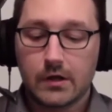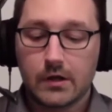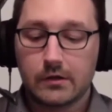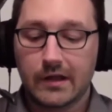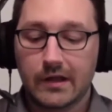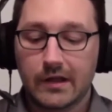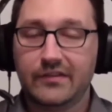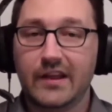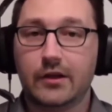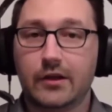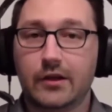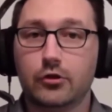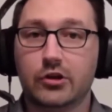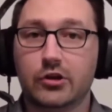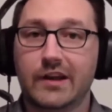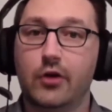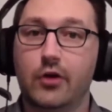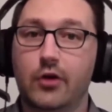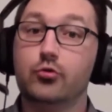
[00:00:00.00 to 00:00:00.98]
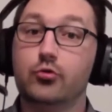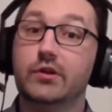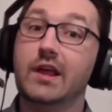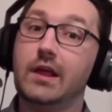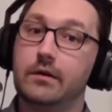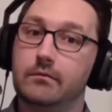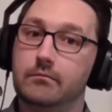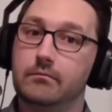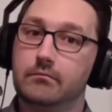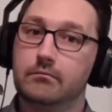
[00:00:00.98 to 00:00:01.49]
let's take a look at how you
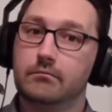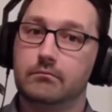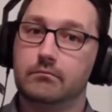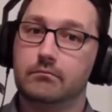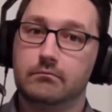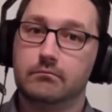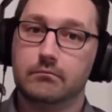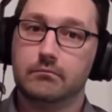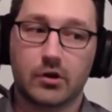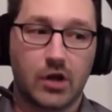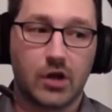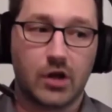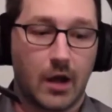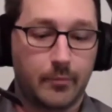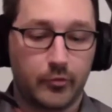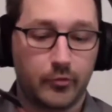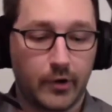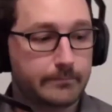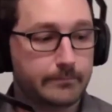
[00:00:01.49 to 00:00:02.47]
get a copyright.